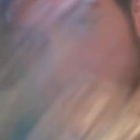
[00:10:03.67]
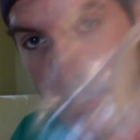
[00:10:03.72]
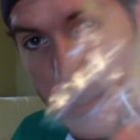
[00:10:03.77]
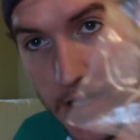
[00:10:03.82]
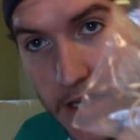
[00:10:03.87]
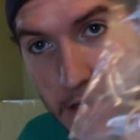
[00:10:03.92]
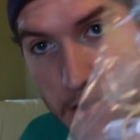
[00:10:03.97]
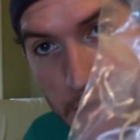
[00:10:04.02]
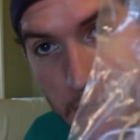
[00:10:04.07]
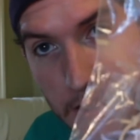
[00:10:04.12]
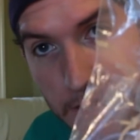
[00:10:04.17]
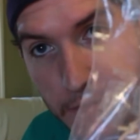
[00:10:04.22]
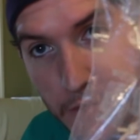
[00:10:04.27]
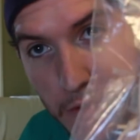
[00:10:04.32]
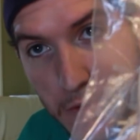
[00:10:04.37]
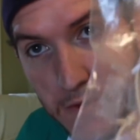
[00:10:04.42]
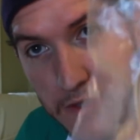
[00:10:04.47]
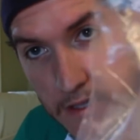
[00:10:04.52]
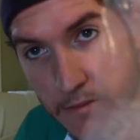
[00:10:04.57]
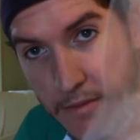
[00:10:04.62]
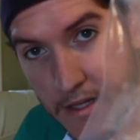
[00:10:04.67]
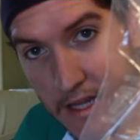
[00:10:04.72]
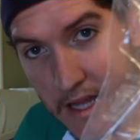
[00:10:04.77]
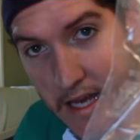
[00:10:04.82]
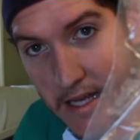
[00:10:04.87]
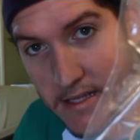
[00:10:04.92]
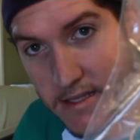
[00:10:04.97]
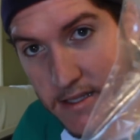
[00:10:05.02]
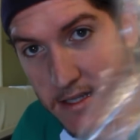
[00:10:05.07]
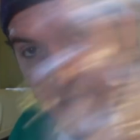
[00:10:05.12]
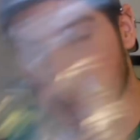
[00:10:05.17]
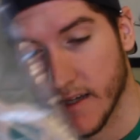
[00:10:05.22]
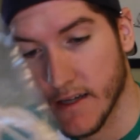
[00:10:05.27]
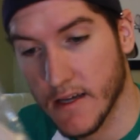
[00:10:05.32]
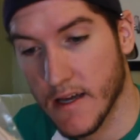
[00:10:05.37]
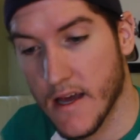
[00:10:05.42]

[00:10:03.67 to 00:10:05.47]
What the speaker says: they give you some elastic